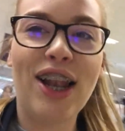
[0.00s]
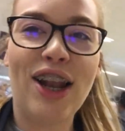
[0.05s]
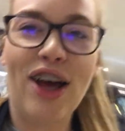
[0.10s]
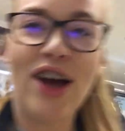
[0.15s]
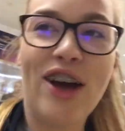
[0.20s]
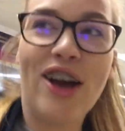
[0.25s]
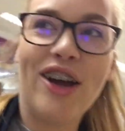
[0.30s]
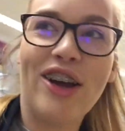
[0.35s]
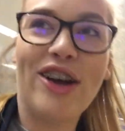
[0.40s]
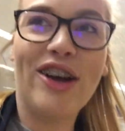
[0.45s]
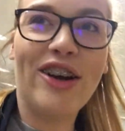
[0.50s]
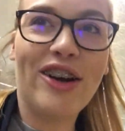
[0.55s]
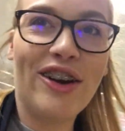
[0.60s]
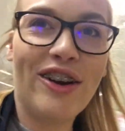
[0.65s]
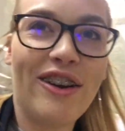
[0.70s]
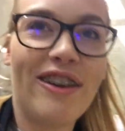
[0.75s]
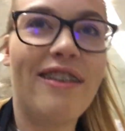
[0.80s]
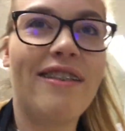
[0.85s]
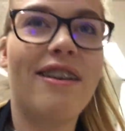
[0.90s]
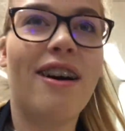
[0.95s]

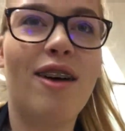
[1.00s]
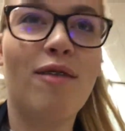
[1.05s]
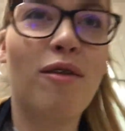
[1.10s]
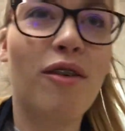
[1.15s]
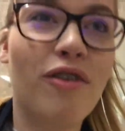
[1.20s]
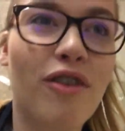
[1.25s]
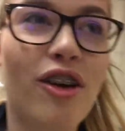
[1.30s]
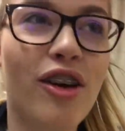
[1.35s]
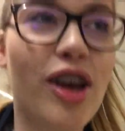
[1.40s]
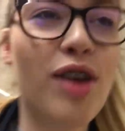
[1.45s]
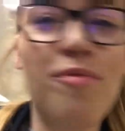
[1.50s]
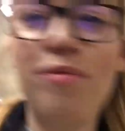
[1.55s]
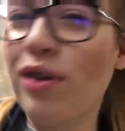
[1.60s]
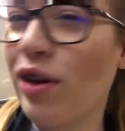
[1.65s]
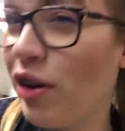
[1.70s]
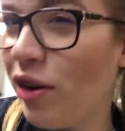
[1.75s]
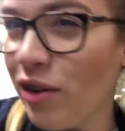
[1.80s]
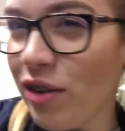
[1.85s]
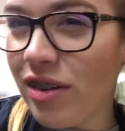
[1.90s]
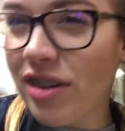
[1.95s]
Hello, starting my vlogging
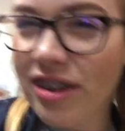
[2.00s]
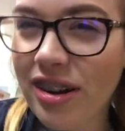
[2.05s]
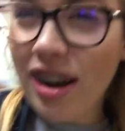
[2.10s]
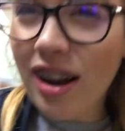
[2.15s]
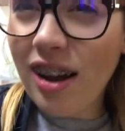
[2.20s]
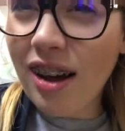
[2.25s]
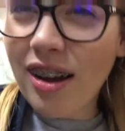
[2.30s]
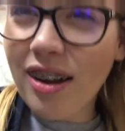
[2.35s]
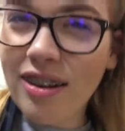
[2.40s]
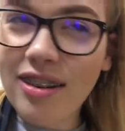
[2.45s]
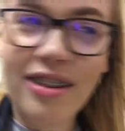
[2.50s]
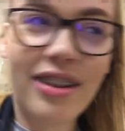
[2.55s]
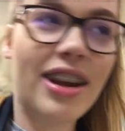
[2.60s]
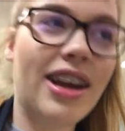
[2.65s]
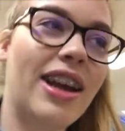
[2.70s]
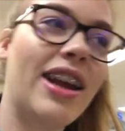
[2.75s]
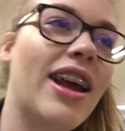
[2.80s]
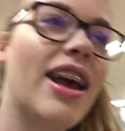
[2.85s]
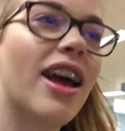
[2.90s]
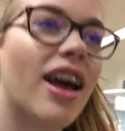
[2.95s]
boots,
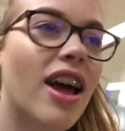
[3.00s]
classy.